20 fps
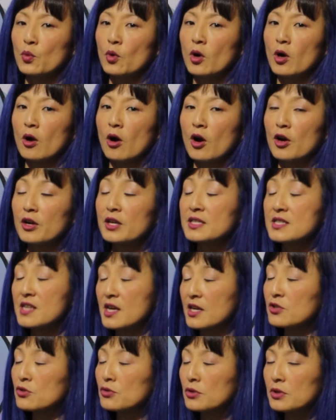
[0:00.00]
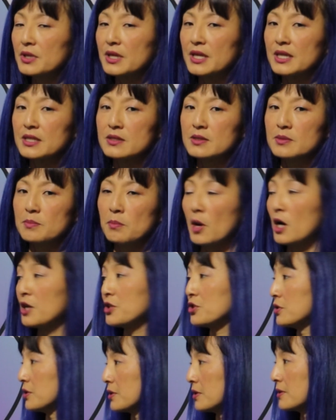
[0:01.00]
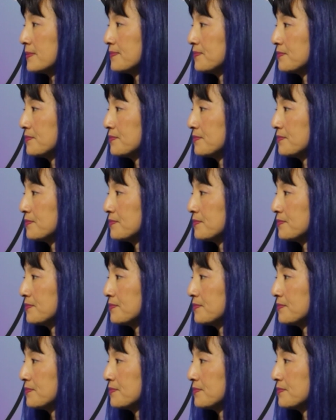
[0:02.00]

well, architecturally, it's modular.